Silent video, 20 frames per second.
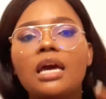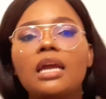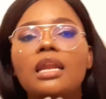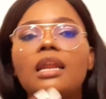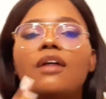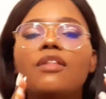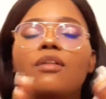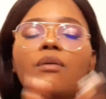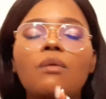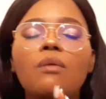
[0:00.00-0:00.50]

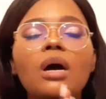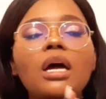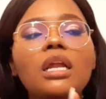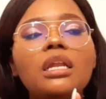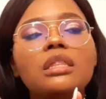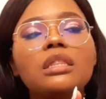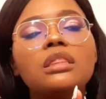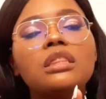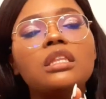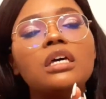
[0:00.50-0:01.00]
Now the
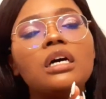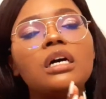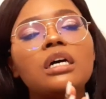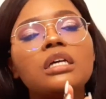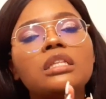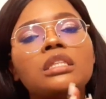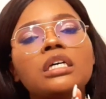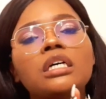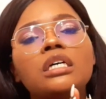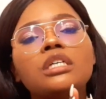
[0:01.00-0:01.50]
one,
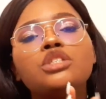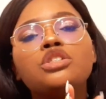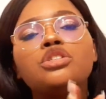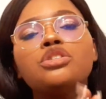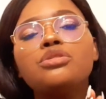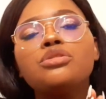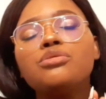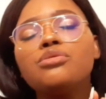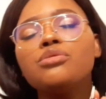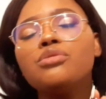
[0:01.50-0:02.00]
the, the
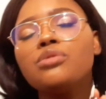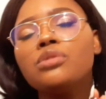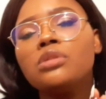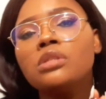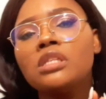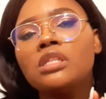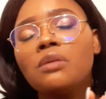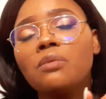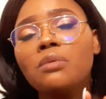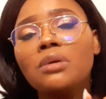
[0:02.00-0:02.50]
two
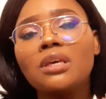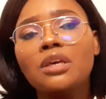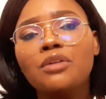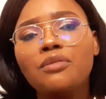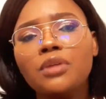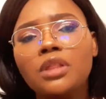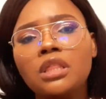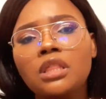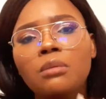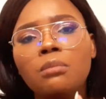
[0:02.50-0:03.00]
that were
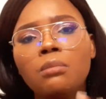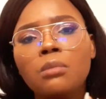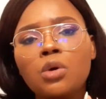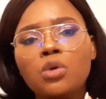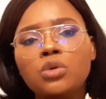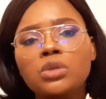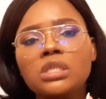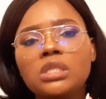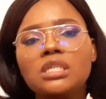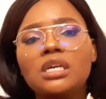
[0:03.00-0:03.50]
given the
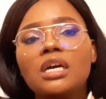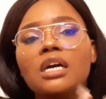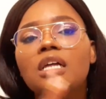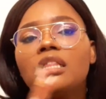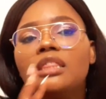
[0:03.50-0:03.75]
most,